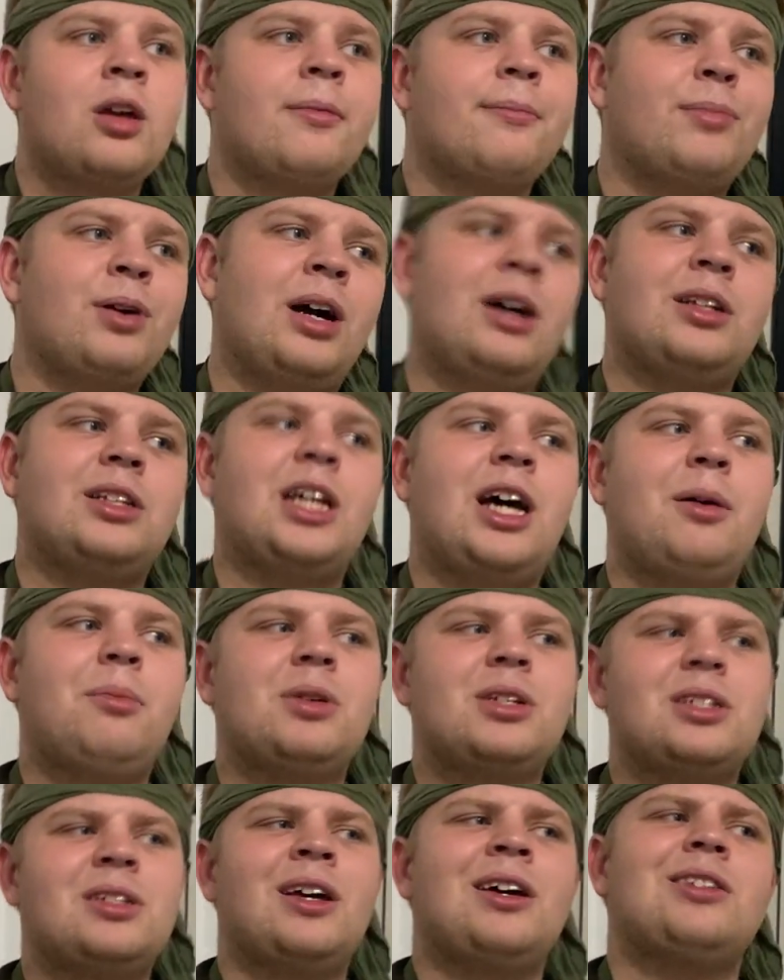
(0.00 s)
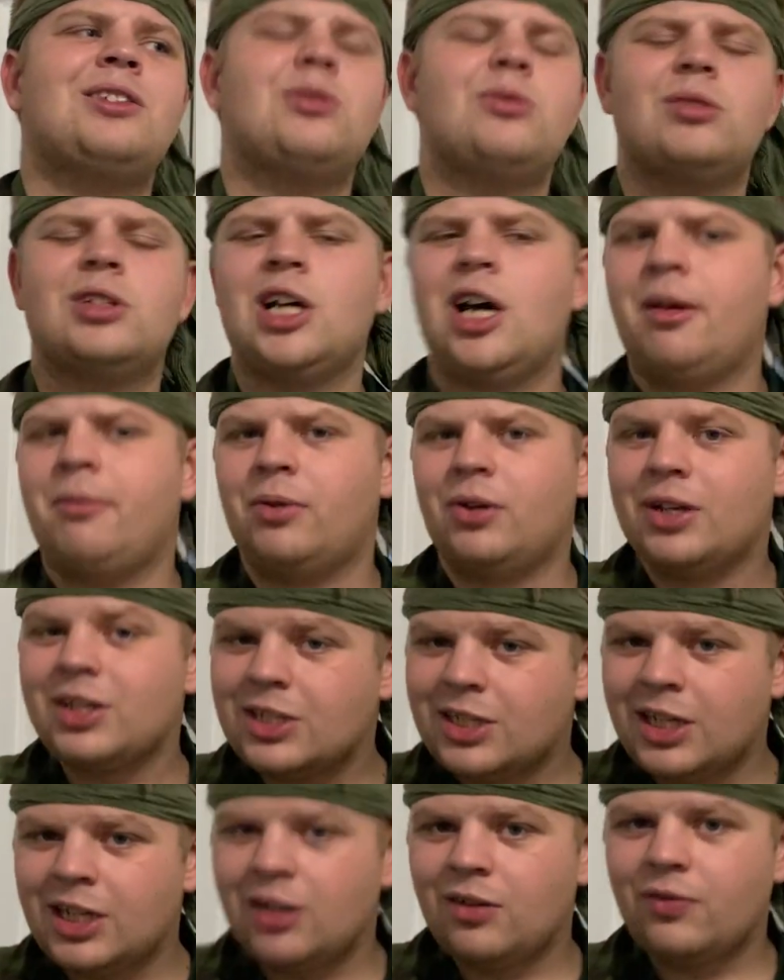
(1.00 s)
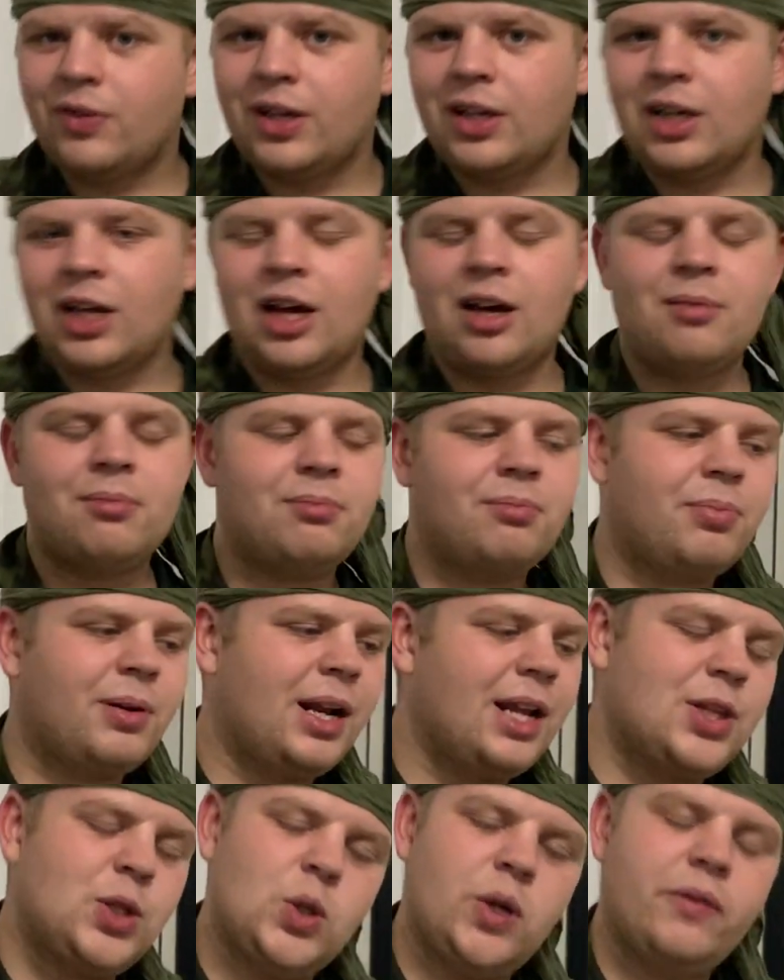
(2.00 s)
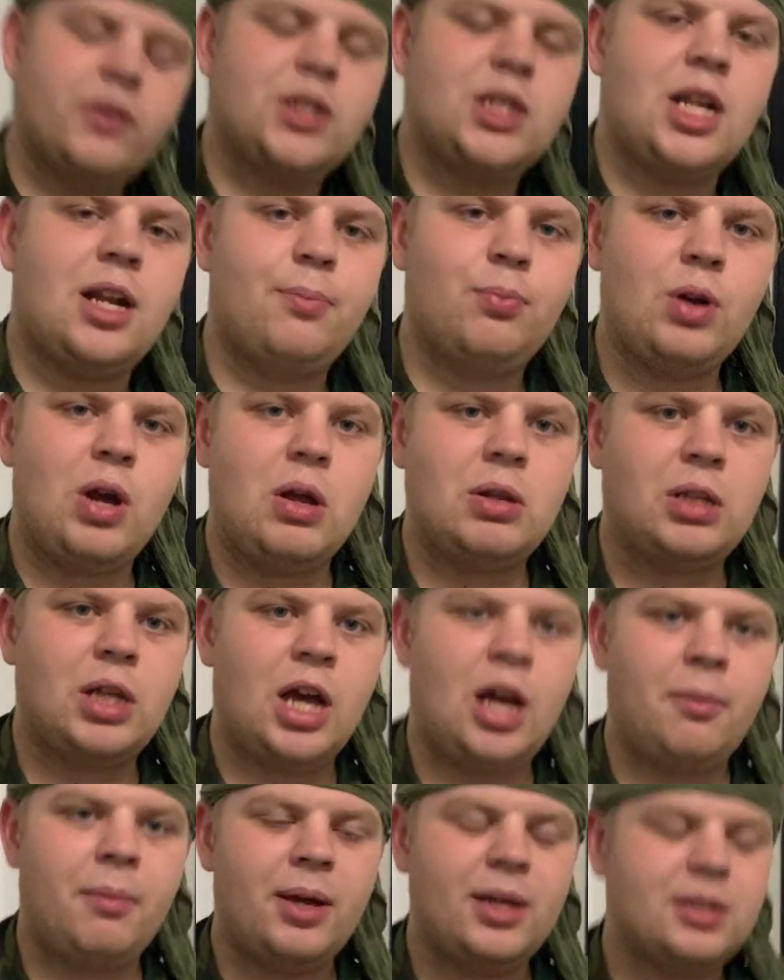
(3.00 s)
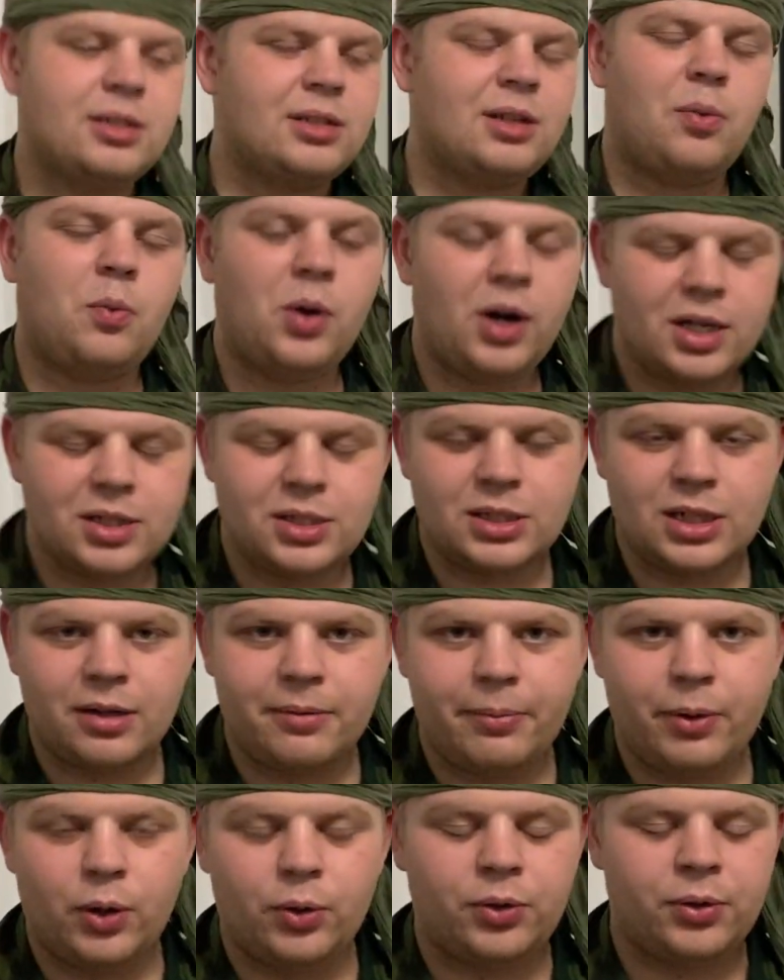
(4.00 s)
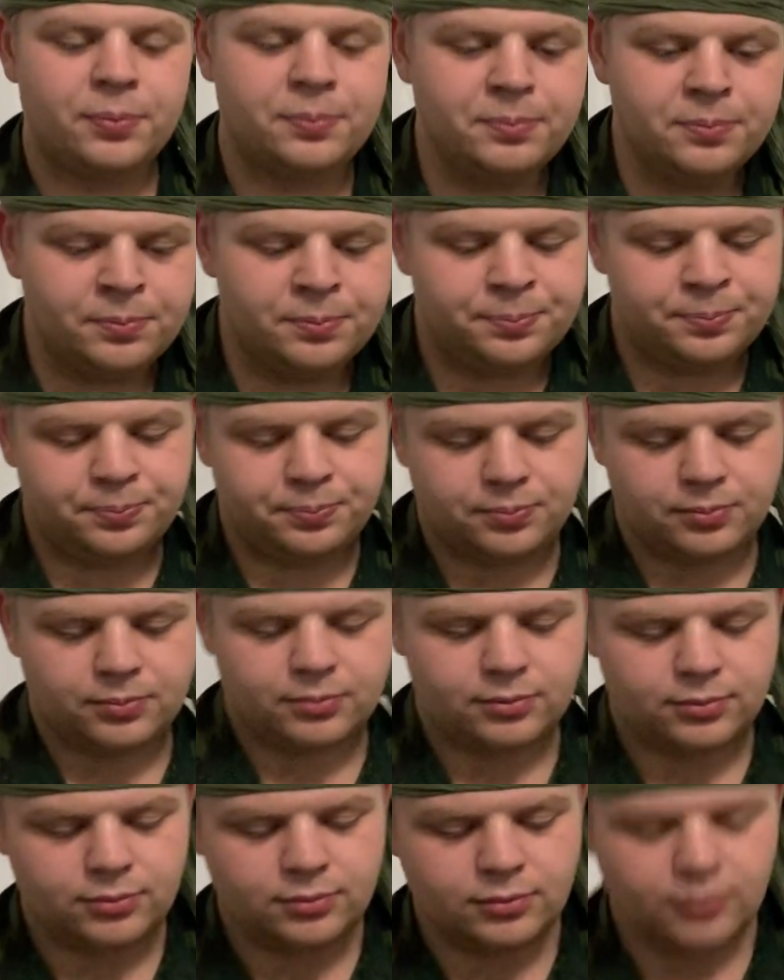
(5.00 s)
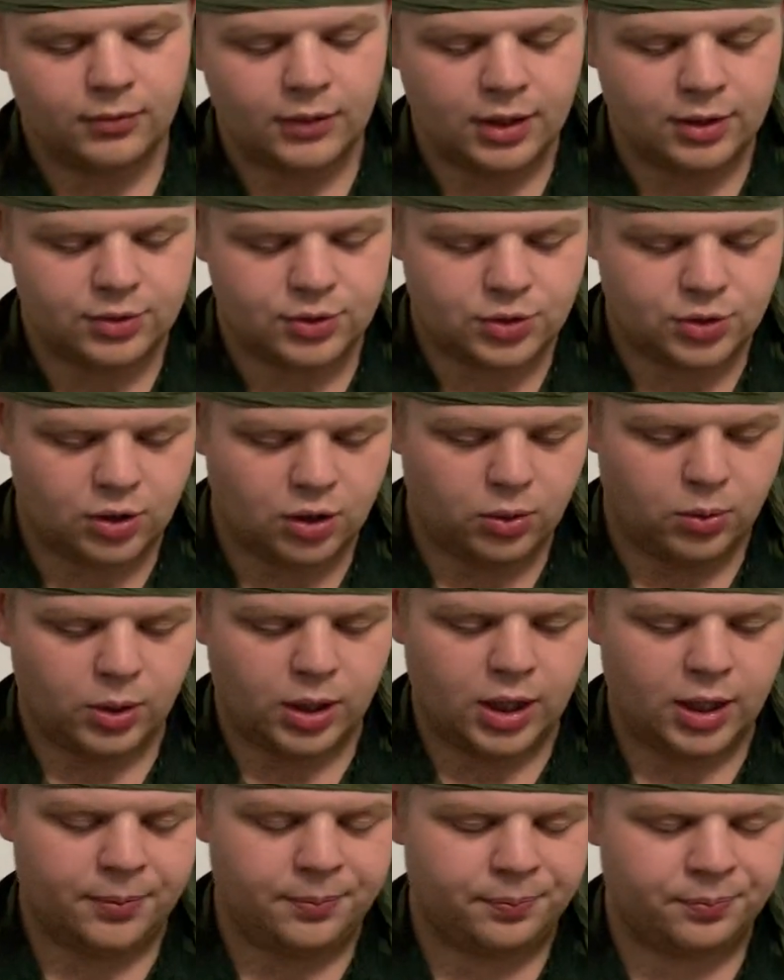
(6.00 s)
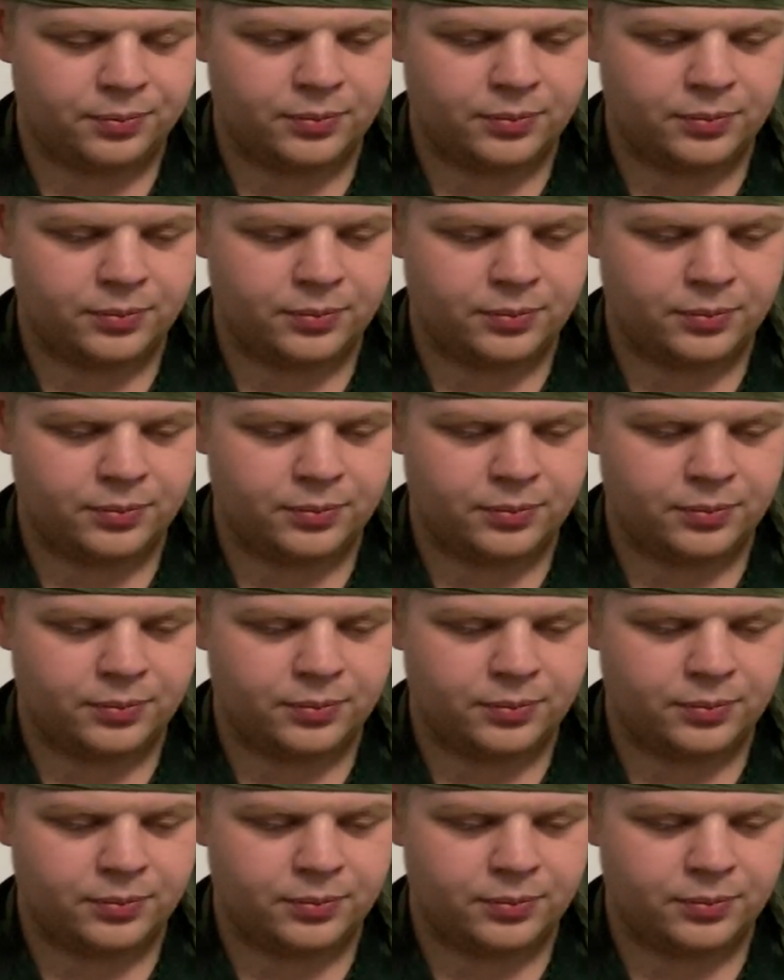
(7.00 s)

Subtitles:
Brown dom is not too commonly seen in Vietnam, but I do have a set of brown dom and a set of both. So,